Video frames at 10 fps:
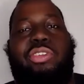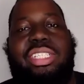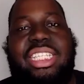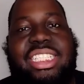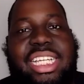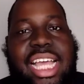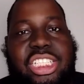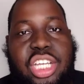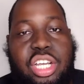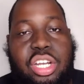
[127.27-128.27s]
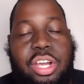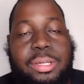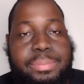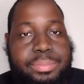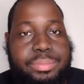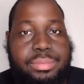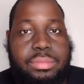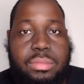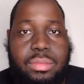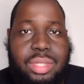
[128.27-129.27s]
interesting to see that Chuck Clark,
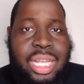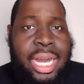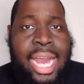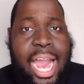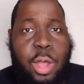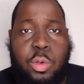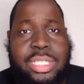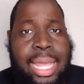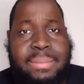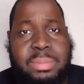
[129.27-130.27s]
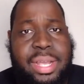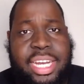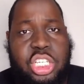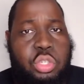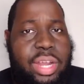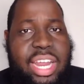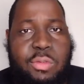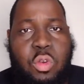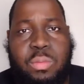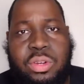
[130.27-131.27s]
a guy whose name has been in trade
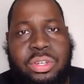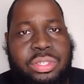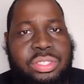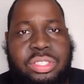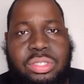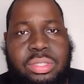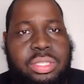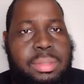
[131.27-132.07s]
rumors,